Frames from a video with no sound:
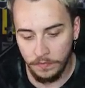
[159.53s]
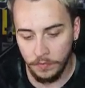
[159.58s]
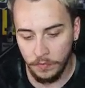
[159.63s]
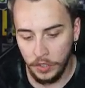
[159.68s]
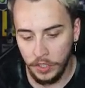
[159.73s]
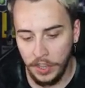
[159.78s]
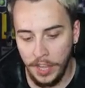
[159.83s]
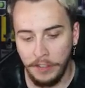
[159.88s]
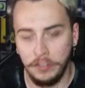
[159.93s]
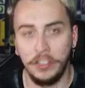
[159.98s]

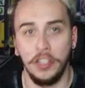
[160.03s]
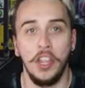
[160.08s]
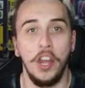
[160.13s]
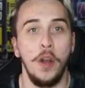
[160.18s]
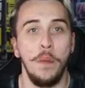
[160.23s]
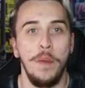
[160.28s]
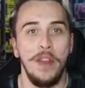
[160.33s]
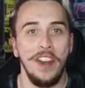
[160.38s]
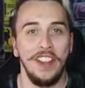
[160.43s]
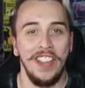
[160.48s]
We left a
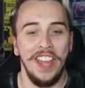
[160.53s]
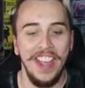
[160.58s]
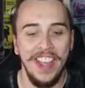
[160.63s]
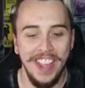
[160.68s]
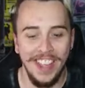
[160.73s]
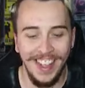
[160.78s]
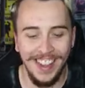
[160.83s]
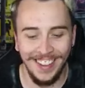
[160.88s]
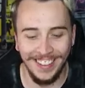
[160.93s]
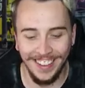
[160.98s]
little bit of
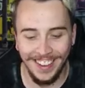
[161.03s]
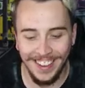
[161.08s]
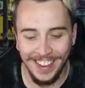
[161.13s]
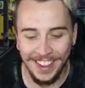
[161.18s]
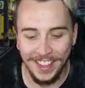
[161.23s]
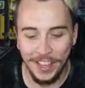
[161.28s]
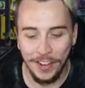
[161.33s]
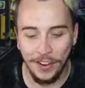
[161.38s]
the,